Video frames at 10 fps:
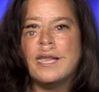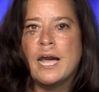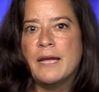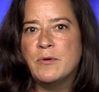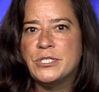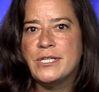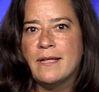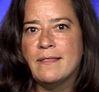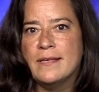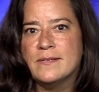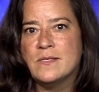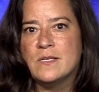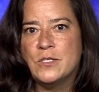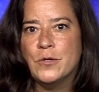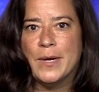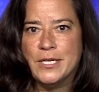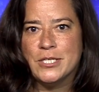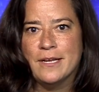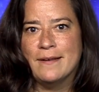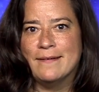I wish that this
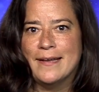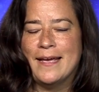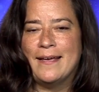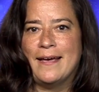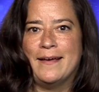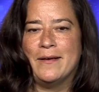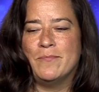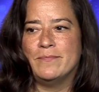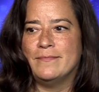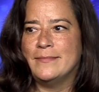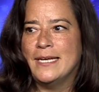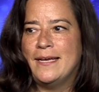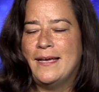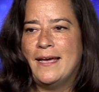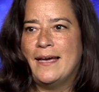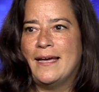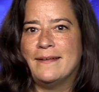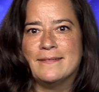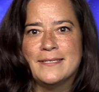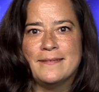situation
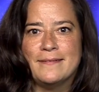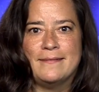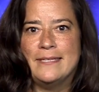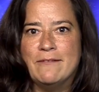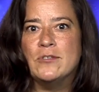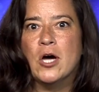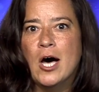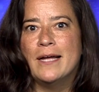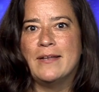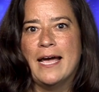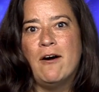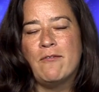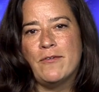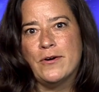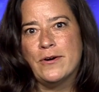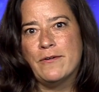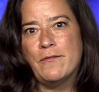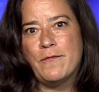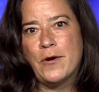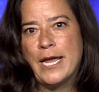hadn't lived on now
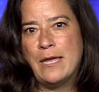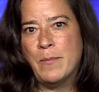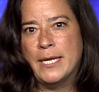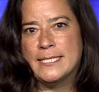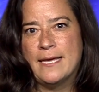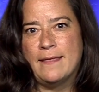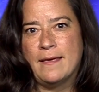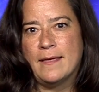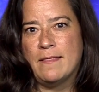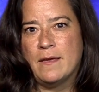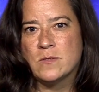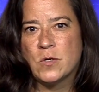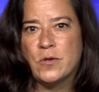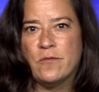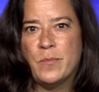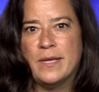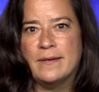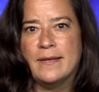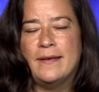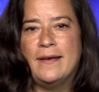for 8 months. I think that things could have
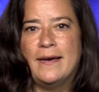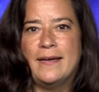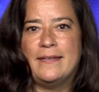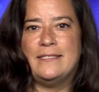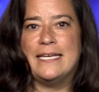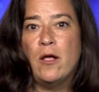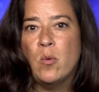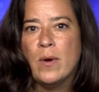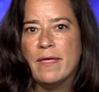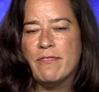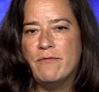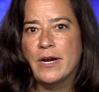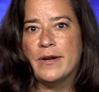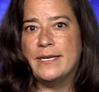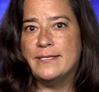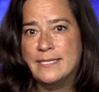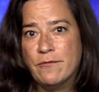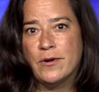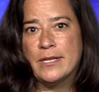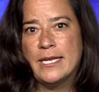been dealt with very
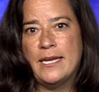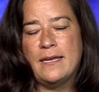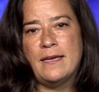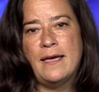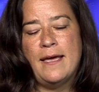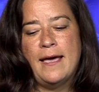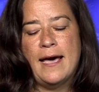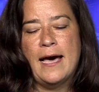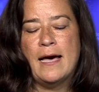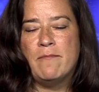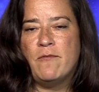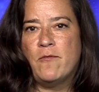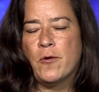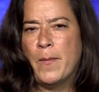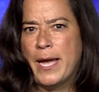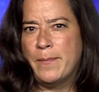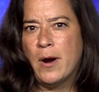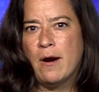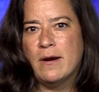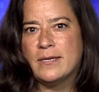differently. For my
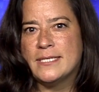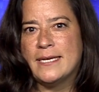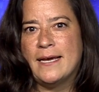part,